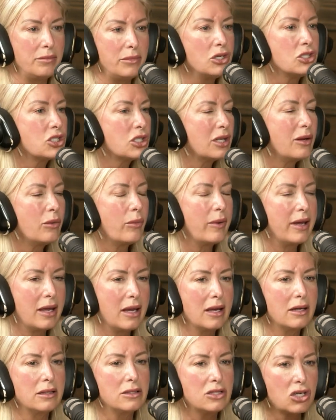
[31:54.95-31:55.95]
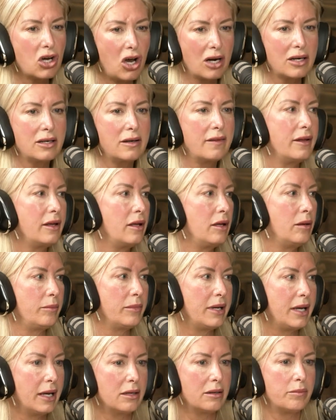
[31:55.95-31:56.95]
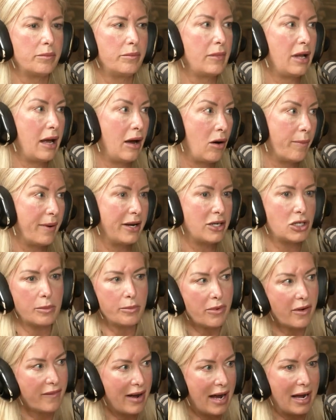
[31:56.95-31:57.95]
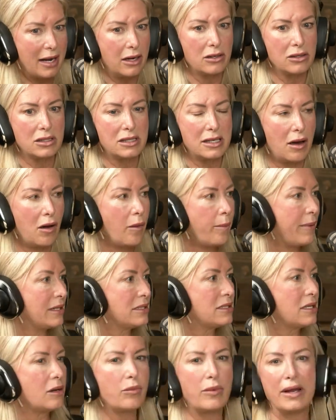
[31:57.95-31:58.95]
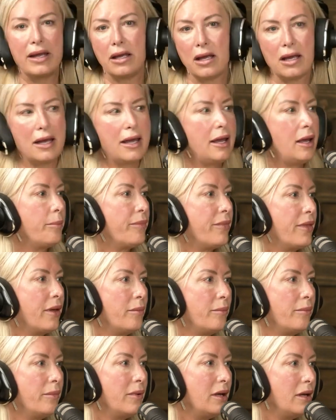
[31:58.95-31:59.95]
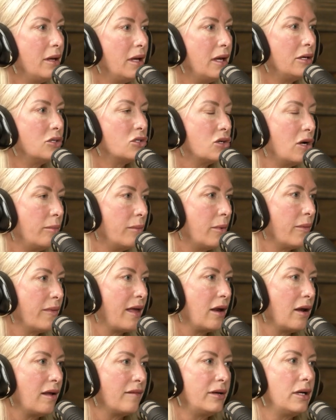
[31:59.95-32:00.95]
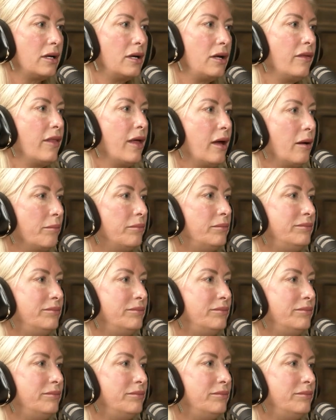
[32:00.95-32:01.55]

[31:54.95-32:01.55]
Usually we can talk to them, get outpatient providers to help us, and we can keep them in treatment without having to do that.